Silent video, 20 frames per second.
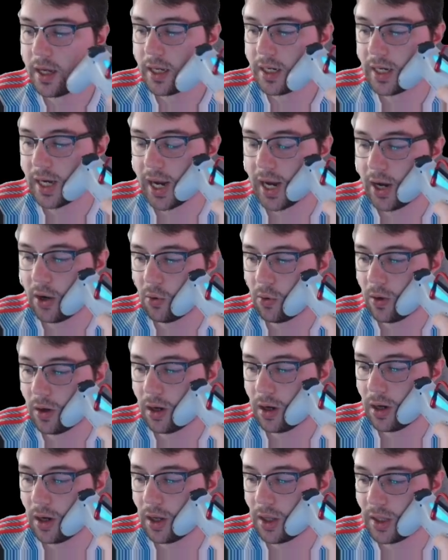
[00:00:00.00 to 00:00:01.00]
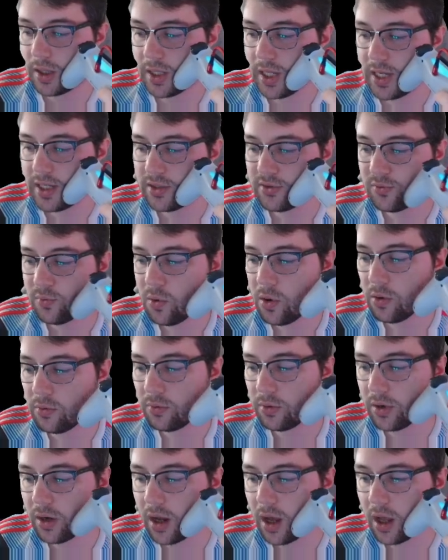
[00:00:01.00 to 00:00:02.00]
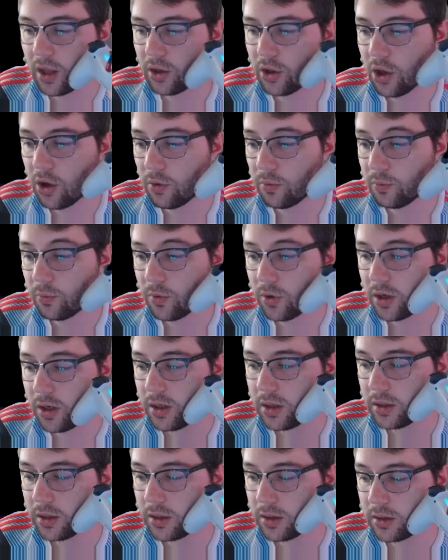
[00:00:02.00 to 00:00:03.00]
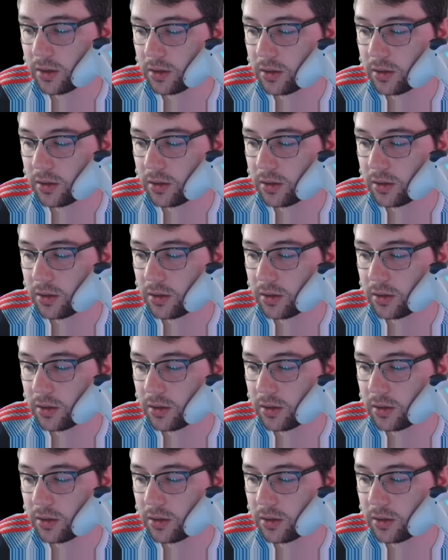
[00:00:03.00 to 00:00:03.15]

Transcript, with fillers: Now, this won't alone work.